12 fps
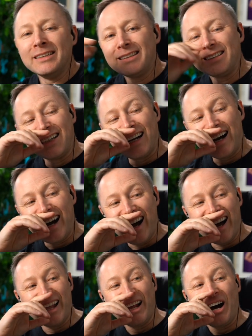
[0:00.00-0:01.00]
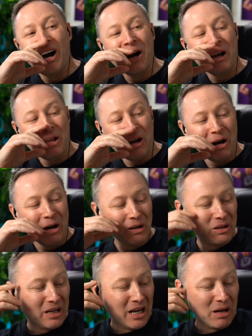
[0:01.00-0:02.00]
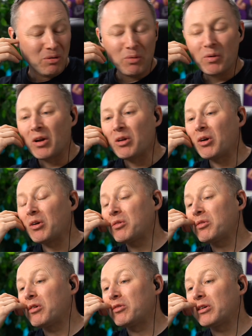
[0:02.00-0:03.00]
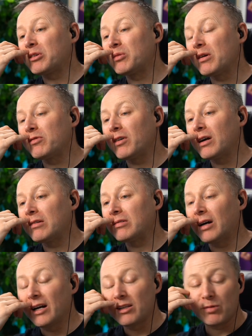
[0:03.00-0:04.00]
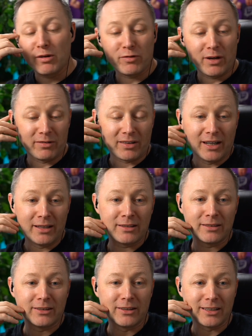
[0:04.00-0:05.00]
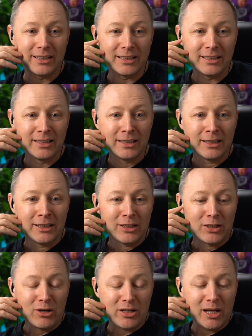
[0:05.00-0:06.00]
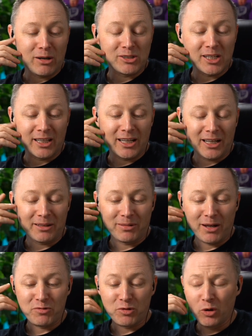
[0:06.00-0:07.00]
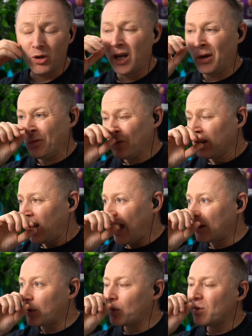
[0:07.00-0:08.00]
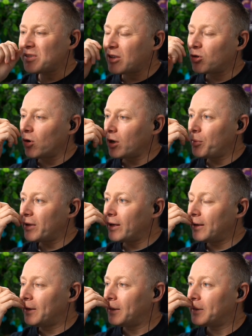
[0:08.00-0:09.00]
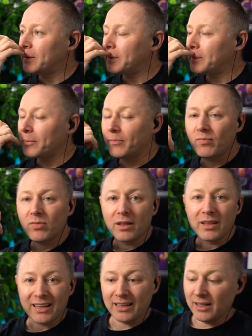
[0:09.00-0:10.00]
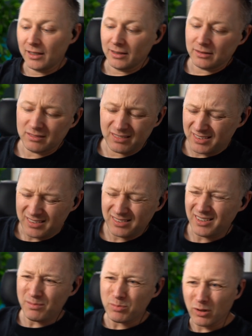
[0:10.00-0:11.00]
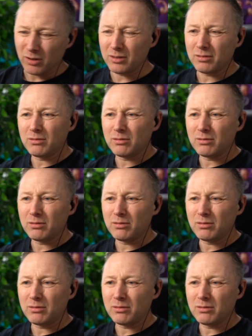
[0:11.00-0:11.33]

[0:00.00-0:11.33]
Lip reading: No. What are we going to go for? 25? Aye, 25 grand. All right. Okay, I'll see you later. Bye for now. Anyway, what was I talking about there? Like that? Just not stay bothered.